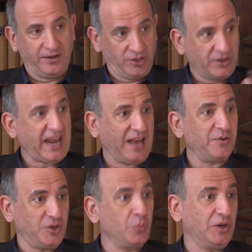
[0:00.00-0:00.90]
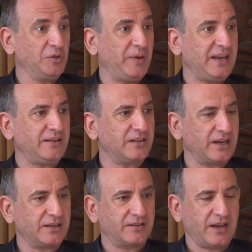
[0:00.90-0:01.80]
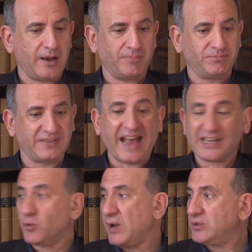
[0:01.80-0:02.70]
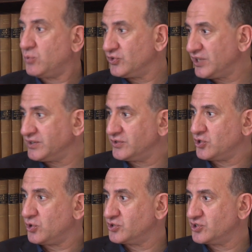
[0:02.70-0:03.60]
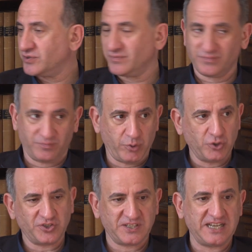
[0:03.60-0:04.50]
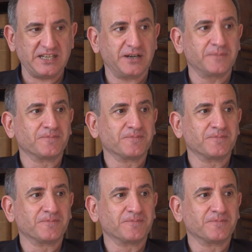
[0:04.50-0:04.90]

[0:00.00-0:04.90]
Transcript: you can, you will be, like uh, Dan Quayle was yeah. under George Bush Senior.